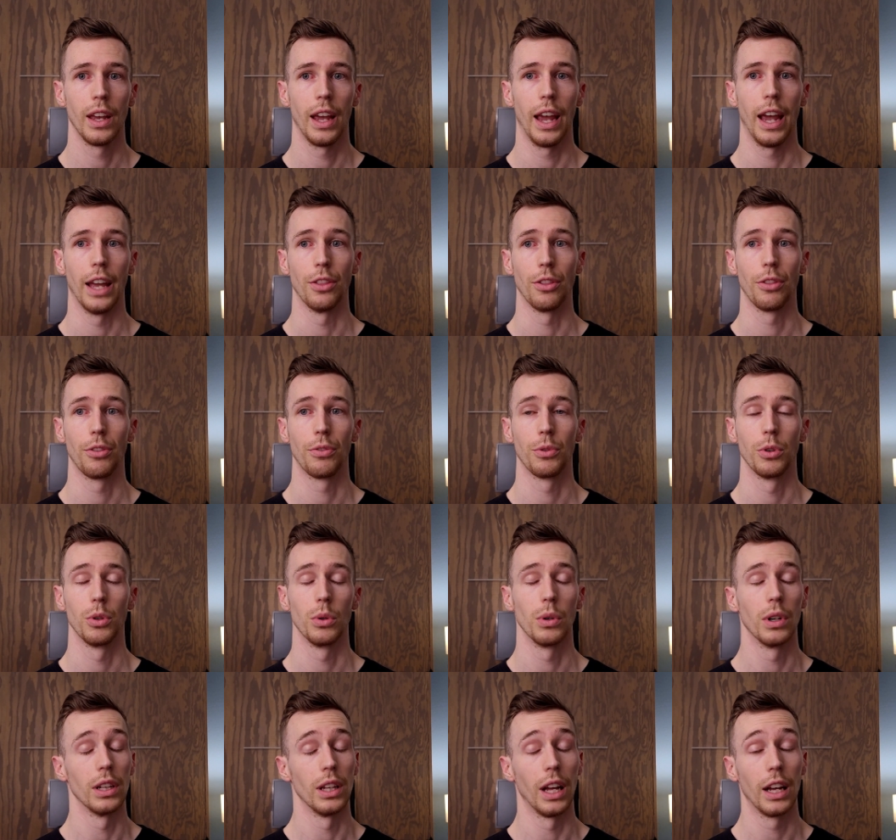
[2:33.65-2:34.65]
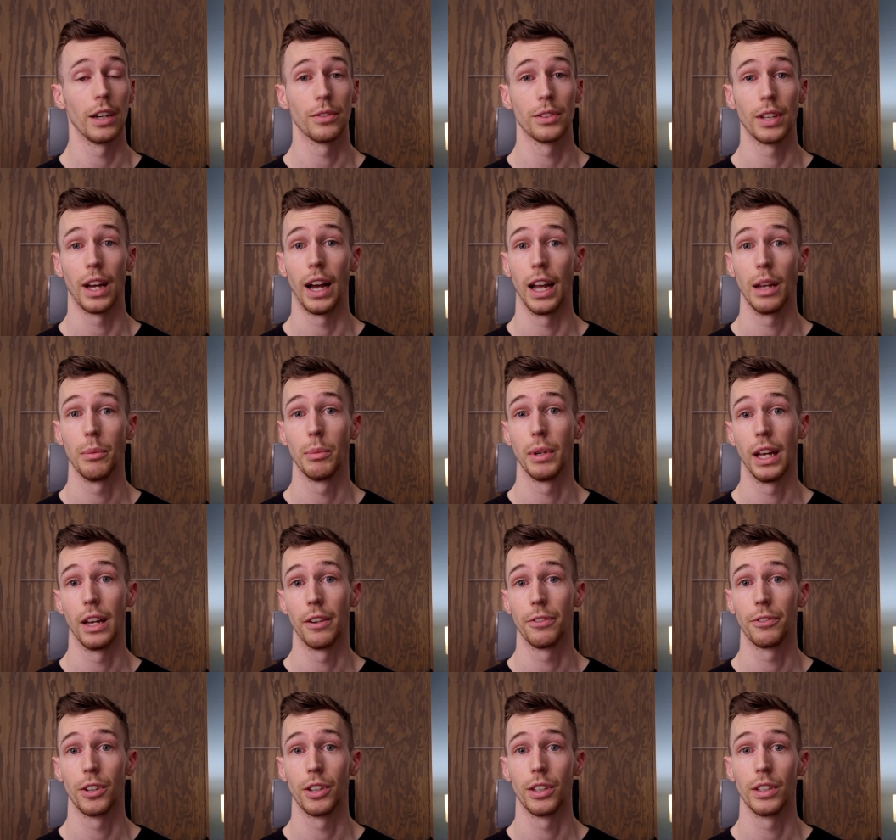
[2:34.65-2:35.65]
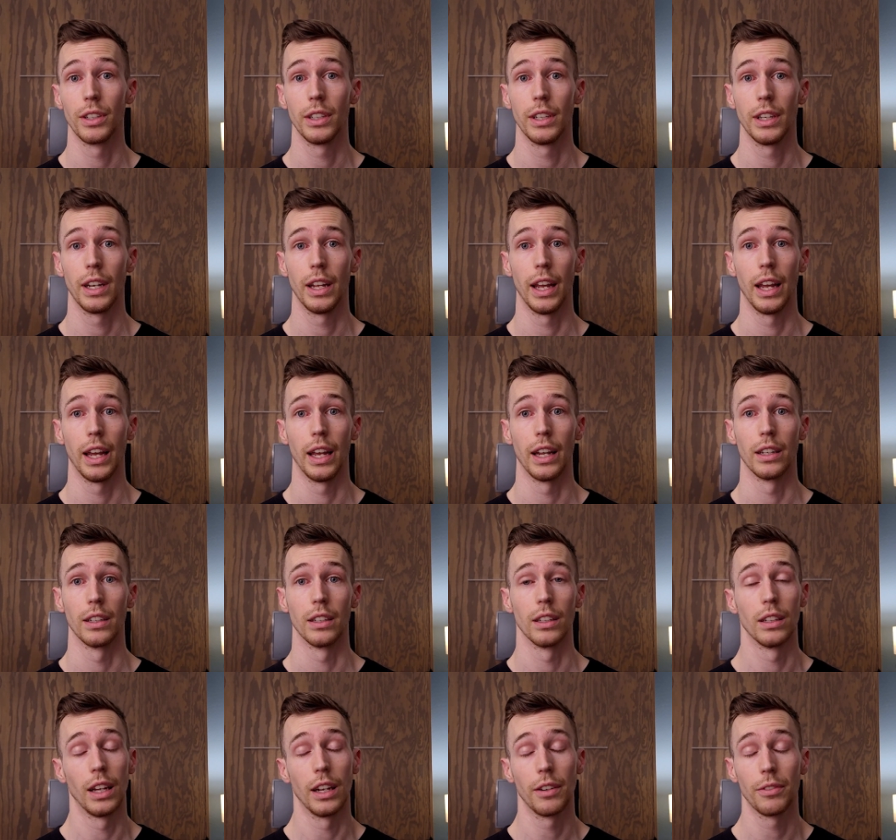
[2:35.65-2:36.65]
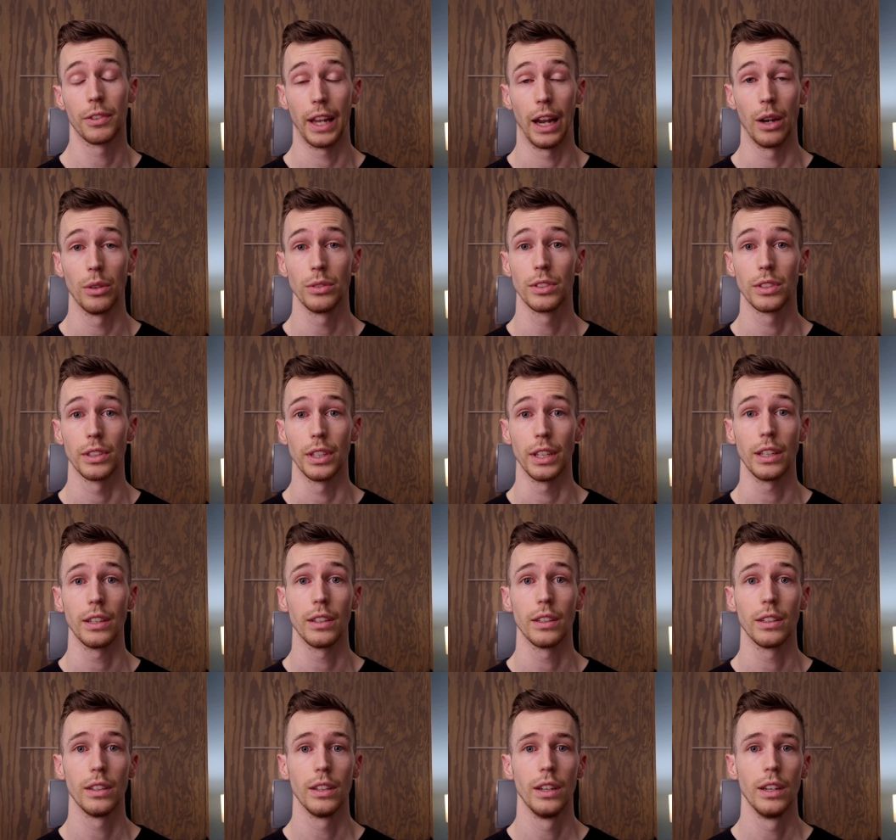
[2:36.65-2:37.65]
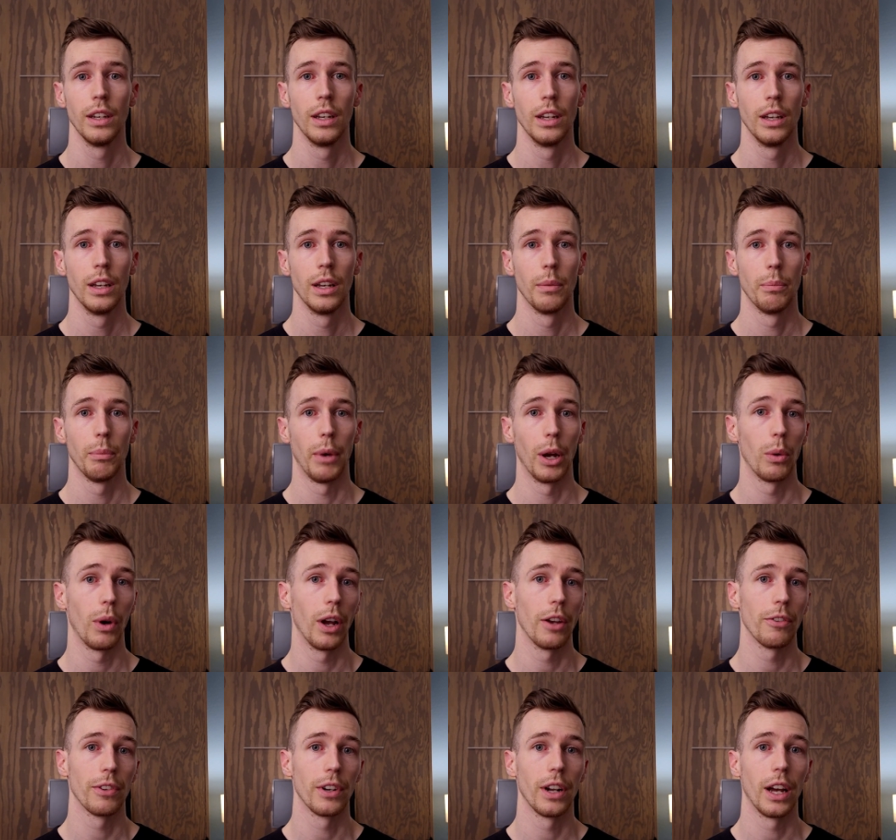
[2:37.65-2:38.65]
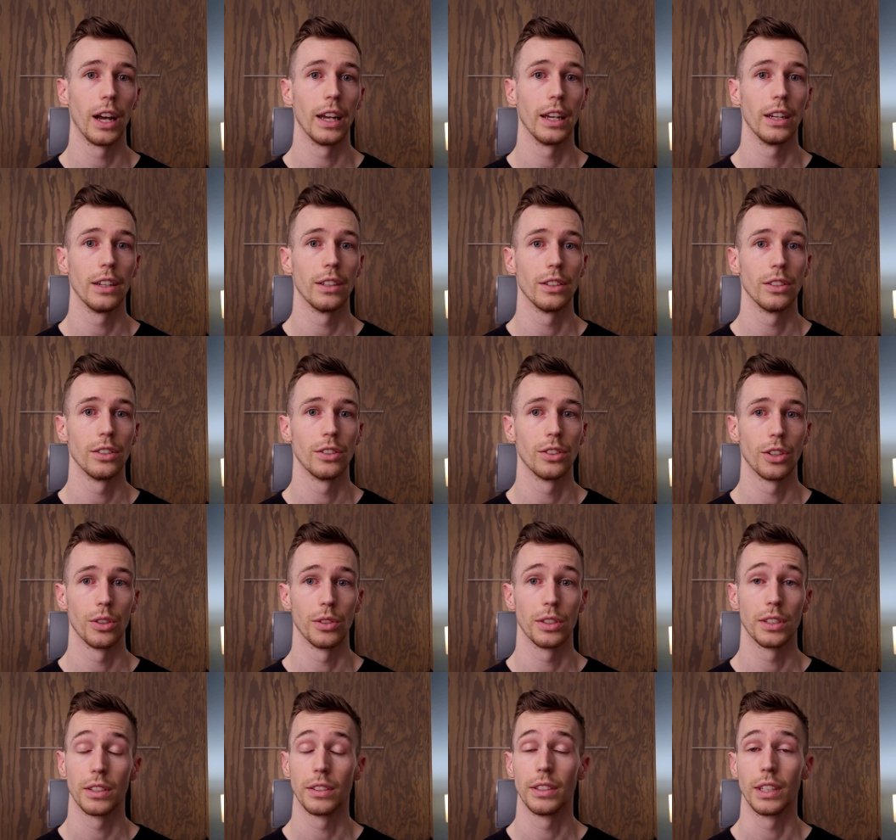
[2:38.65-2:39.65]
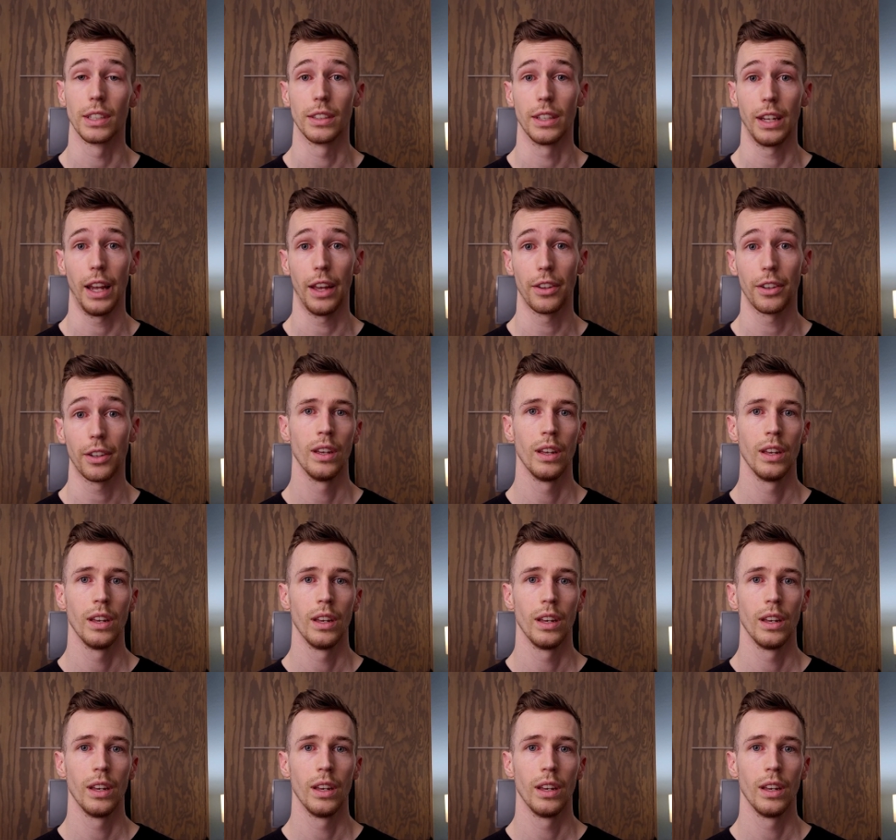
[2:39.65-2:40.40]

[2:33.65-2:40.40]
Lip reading: And through a lot of time and effort and a lot of counseling, my wife and I chose to stick together.